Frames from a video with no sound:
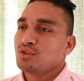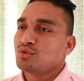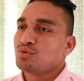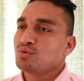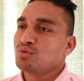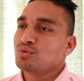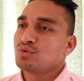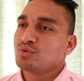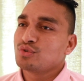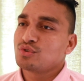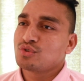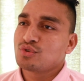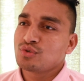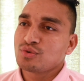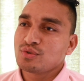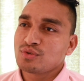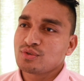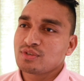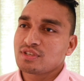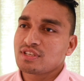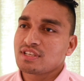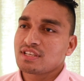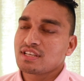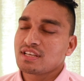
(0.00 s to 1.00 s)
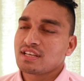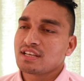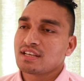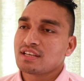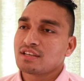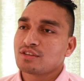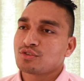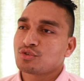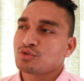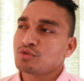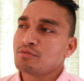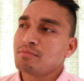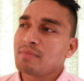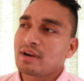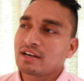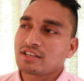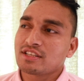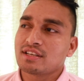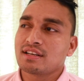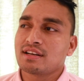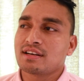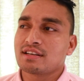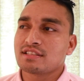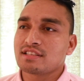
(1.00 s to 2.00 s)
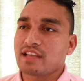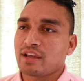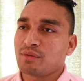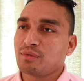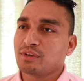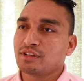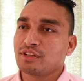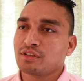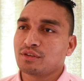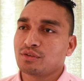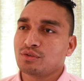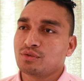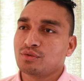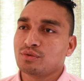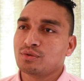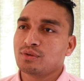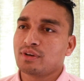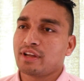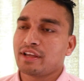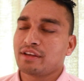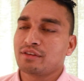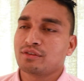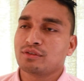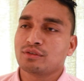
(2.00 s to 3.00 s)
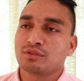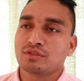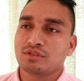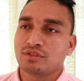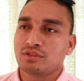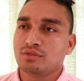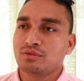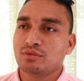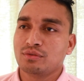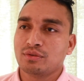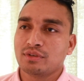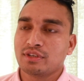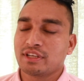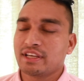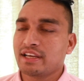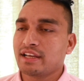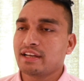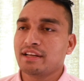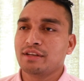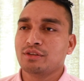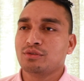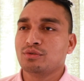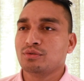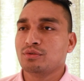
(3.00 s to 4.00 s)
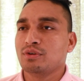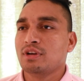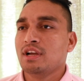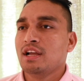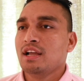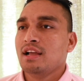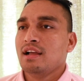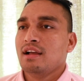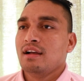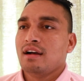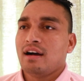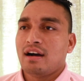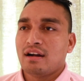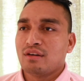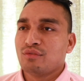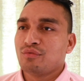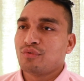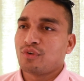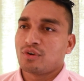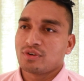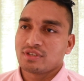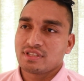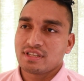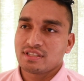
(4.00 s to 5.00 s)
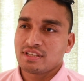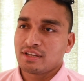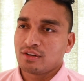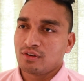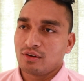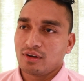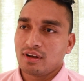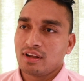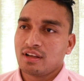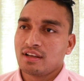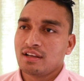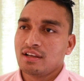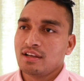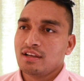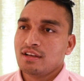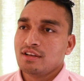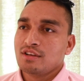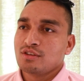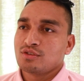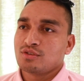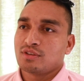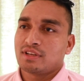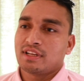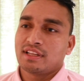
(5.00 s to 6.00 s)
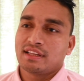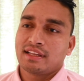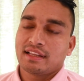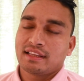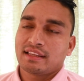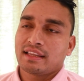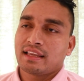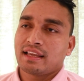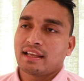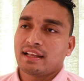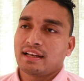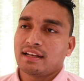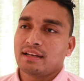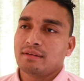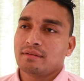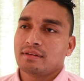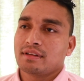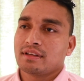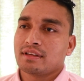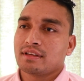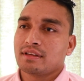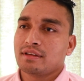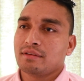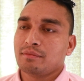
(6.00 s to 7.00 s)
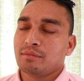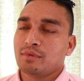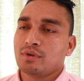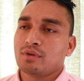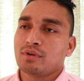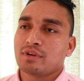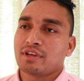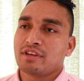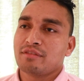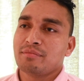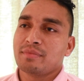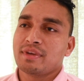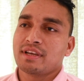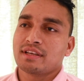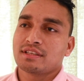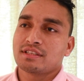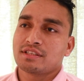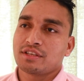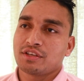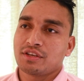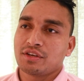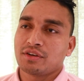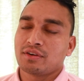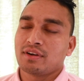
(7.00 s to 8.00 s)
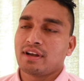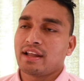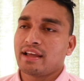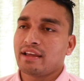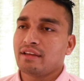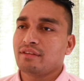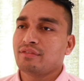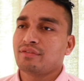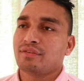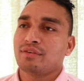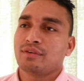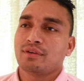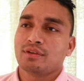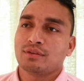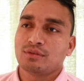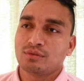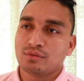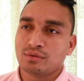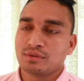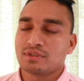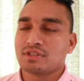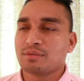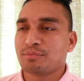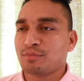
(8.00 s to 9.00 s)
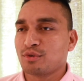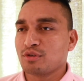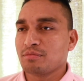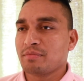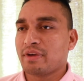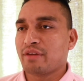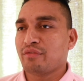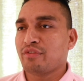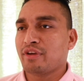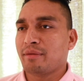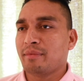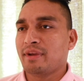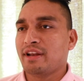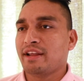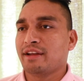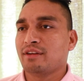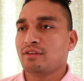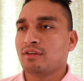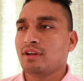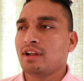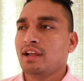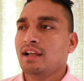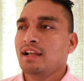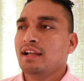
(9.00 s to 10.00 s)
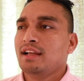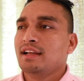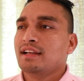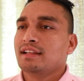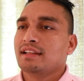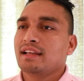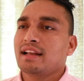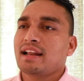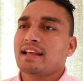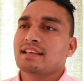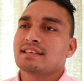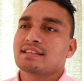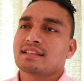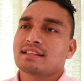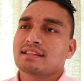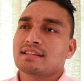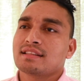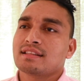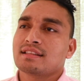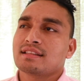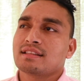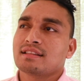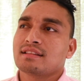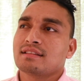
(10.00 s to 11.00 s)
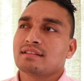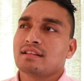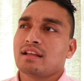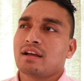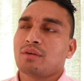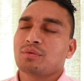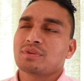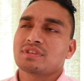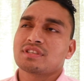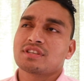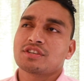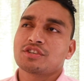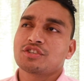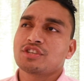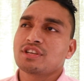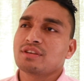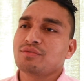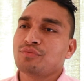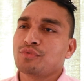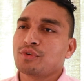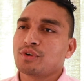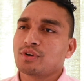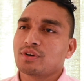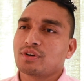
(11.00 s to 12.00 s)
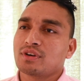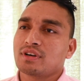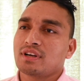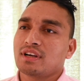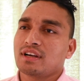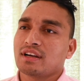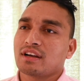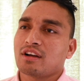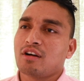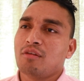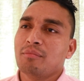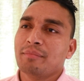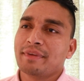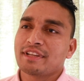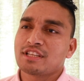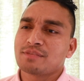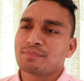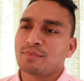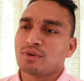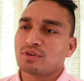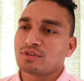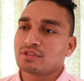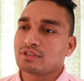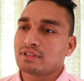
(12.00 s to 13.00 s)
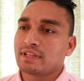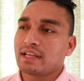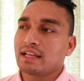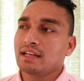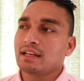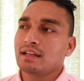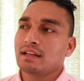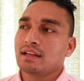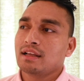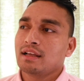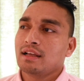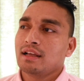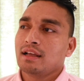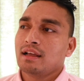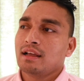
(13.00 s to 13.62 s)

To choose through martial arts, I wanted to do, like, you know, to get into armed forces and all, so that that can, you know, give me a secure life to support my family and all. Then I was searching for a combat sports. Then